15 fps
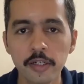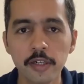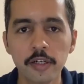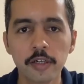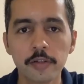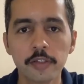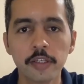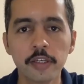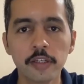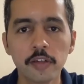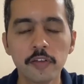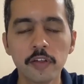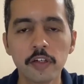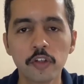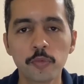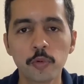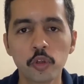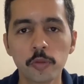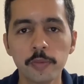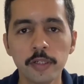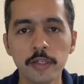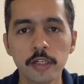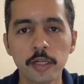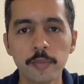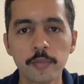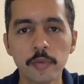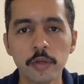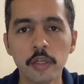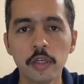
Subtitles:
the increasing disposable income.